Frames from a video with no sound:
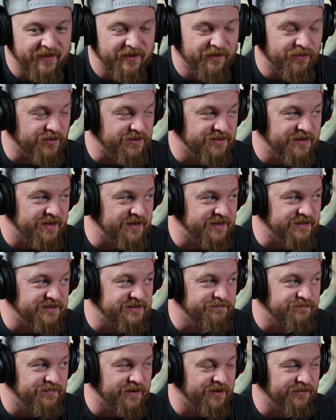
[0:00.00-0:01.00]
they
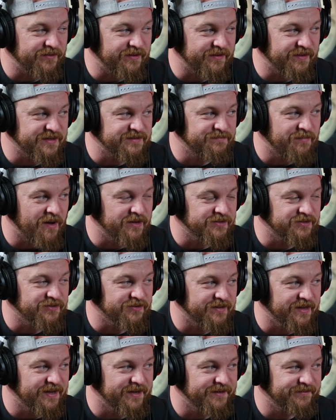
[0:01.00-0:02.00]
didn't. I don't think they sponsored that.